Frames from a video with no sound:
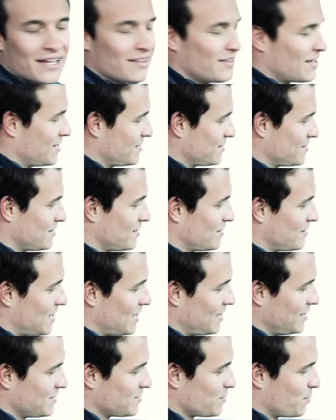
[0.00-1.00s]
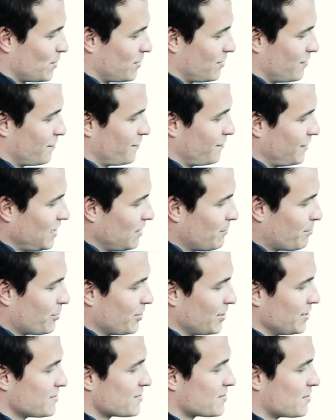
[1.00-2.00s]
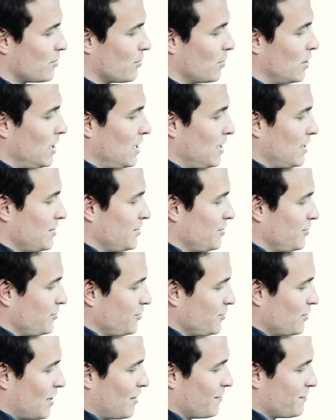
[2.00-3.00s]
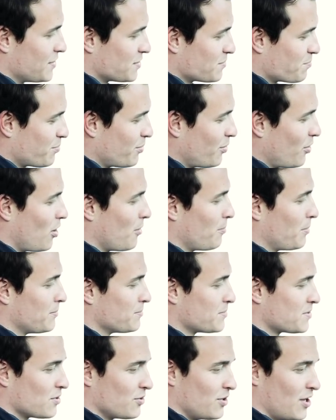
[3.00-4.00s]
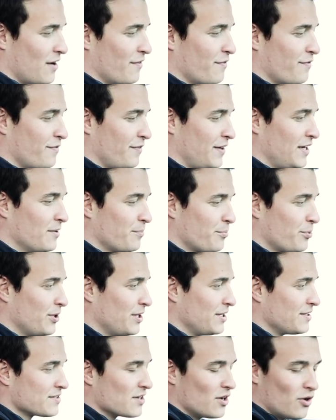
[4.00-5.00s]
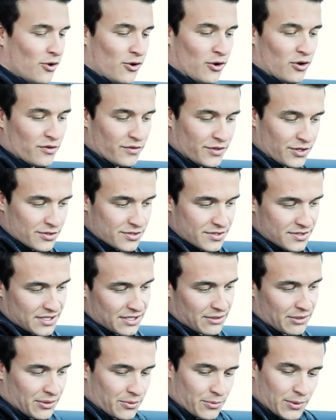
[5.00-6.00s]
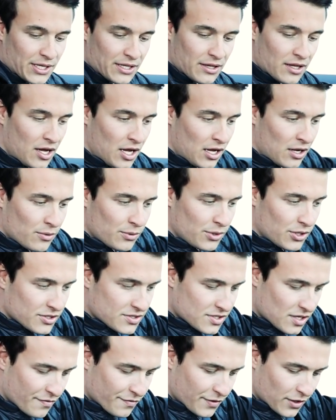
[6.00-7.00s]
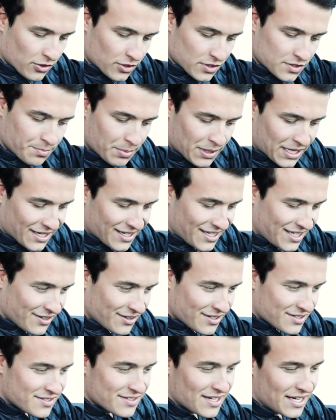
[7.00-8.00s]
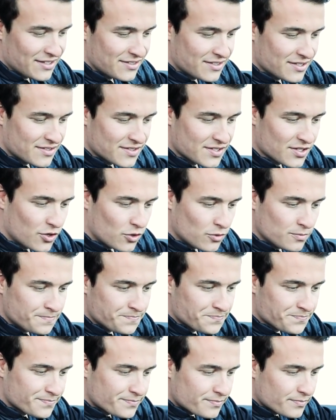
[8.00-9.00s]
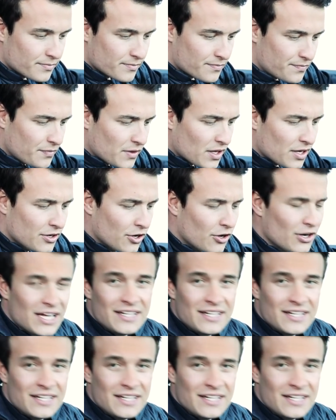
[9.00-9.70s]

and that is with your fingerprints. So you do have this problem, so you have fingerprints all over your steering wheel. We also have gloss black here in the center, so not